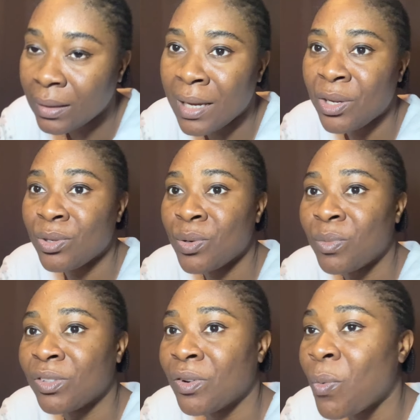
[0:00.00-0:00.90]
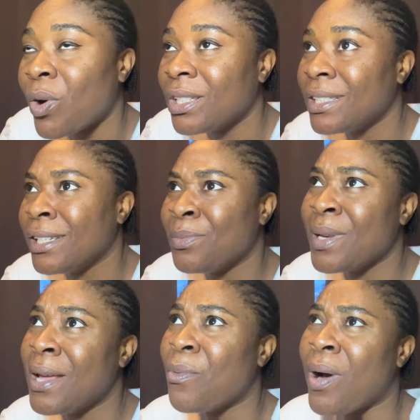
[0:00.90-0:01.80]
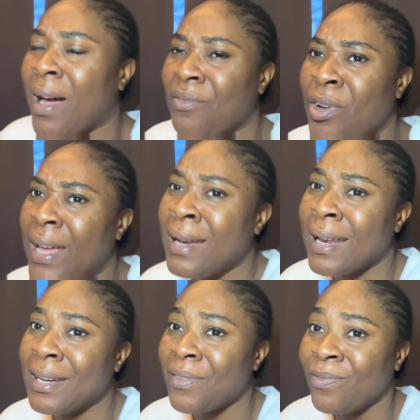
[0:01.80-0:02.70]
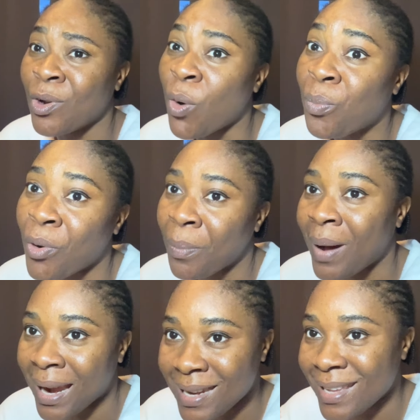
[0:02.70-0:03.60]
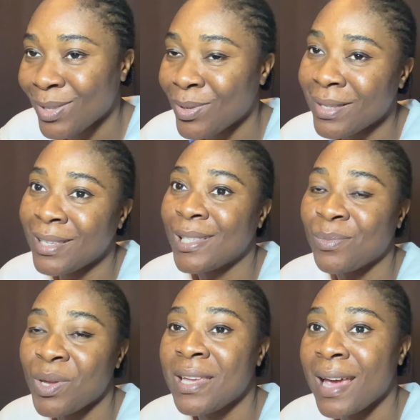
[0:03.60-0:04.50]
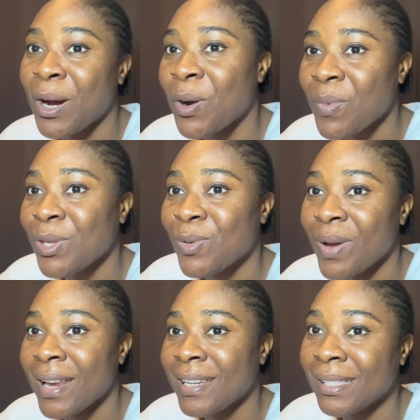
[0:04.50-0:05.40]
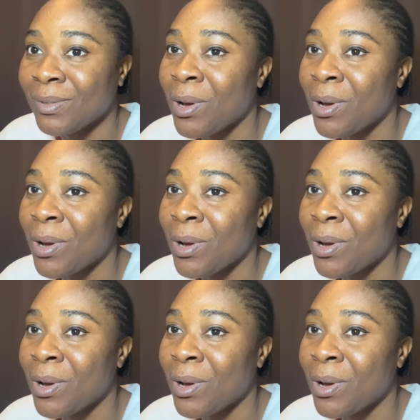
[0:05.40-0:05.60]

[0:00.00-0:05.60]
thank you so much for watching it's been a while i've not ended the vlog properly so this is me here coming to end this